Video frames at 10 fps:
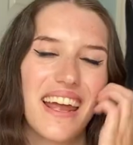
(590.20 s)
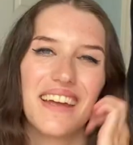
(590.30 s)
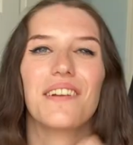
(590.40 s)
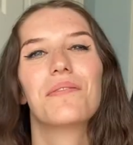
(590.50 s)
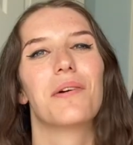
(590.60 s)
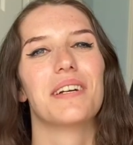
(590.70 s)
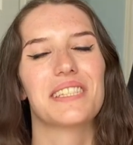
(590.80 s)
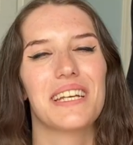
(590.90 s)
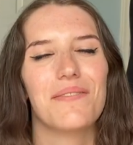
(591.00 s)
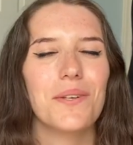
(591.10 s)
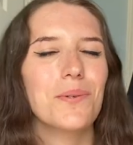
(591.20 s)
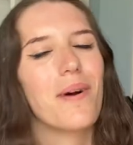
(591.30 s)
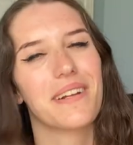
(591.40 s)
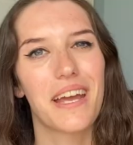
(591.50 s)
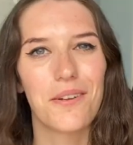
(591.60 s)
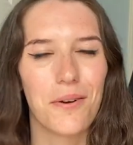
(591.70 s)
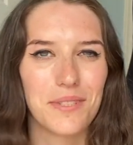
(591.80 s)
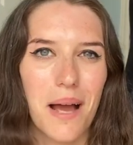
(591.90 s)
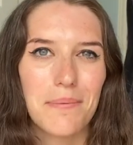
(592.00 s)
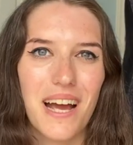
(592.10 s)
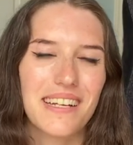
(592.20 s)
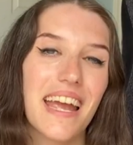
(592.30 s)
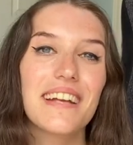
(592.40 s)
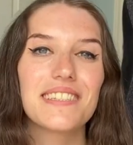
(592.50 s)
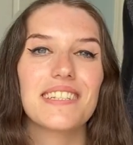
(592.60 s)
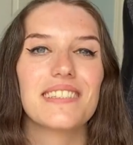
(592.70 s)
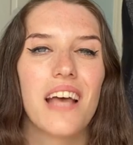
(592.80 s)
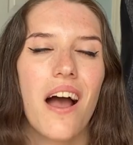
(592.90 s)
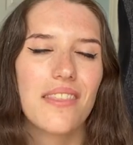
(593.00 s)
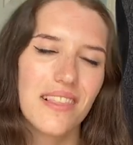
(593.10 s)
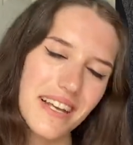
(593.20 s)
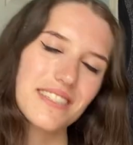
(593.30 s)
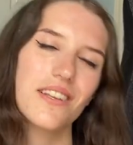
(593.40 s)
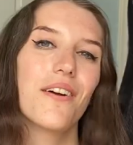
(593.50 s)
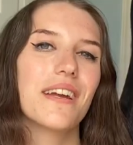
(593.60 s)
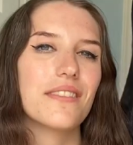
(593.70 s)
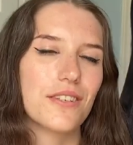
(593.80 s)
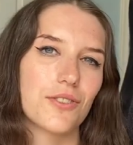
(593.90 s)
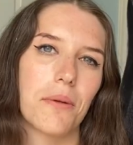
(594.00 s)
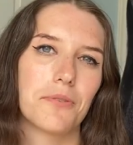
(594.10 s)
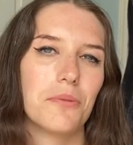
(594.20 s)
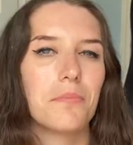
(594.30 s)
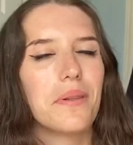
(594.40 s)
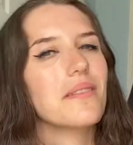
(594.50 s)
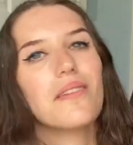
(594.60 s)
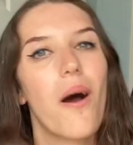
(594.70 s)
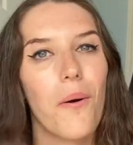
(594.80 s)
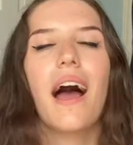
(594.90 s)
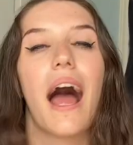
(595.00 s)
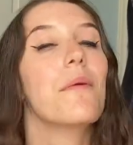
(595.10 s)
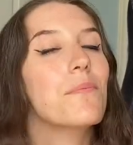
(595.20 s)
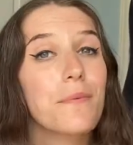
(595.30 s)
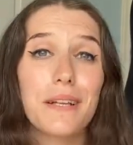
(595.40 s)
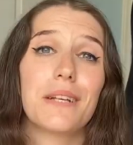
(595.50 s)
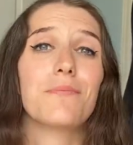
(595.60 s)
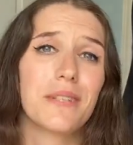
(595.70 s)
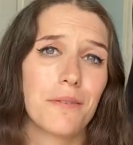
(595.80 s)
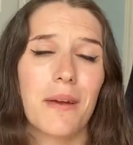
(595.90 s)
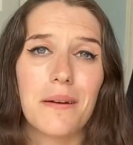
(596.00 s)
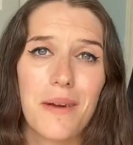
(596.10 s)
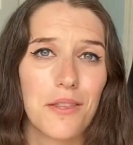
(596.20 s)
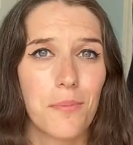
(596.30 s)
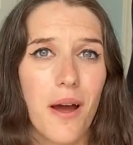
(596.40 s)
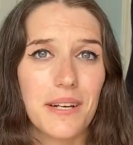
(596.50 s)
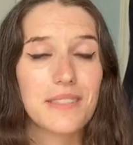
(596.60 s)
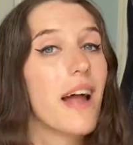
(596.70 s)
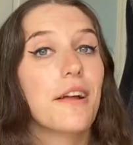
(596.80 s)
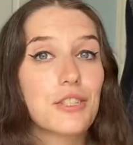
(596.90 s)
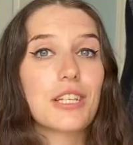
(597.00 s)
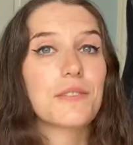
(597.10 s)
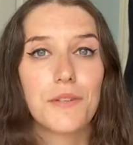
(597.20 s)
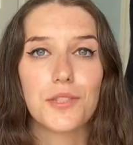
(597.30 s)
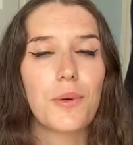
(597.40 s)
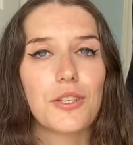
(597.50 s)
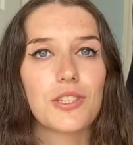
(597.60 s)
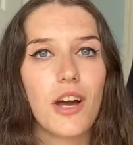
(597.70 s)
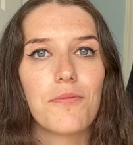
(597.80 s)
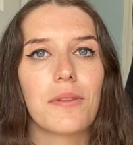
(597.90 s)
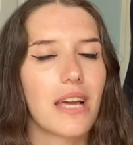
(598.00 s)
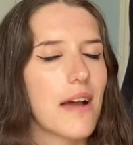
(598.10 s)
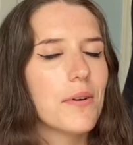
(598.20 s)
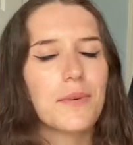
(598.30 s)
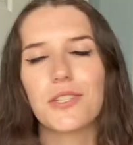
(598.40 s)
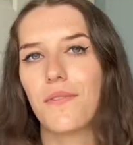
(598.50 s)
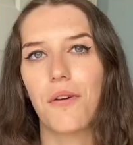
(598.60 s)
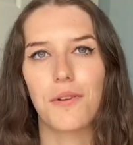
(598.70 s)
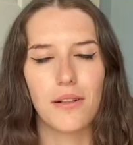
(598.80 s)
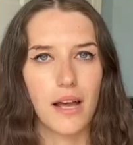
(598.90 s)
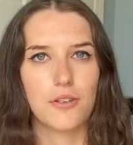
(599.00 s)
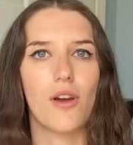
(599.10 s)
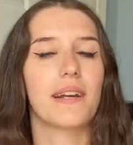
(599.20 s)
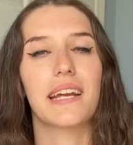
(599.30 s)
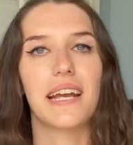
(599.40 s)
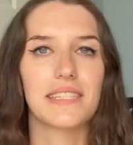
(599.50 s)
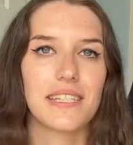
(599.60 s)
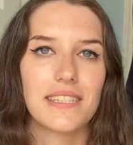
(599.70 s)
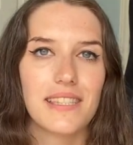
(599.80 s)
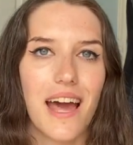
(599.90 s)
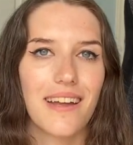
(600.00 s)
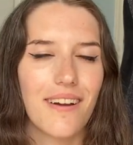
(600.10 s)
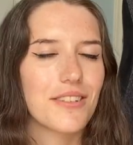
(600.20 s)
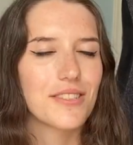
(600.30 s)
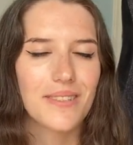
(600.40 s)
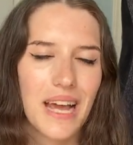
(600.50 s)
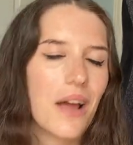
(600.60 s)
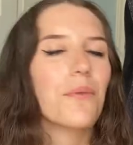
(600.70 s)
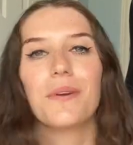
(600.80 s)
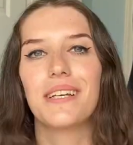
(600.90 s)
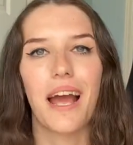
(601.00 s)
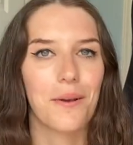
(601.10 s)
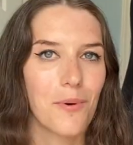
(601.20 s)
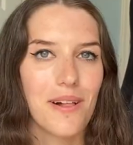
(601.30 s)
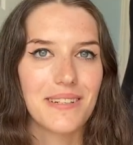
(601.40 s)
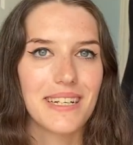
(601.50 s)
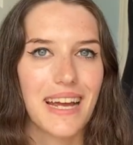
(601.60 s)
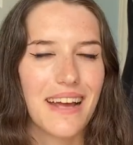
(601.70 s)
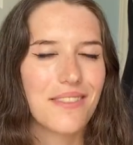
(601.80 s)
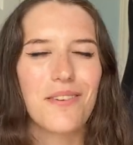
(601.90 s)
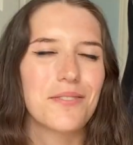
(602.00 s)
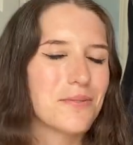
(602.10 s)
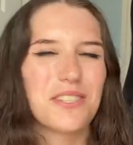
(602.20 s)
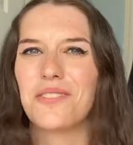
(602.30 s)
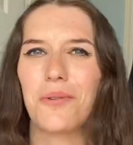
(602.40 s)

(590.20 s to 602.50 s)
And of course, if you want to get your own TomToc cases, the links are in the description below. I really, really recommend their products, not just for Switch stuff, but they have a bunch of other electronic cases that are just really high quality. And they're also just so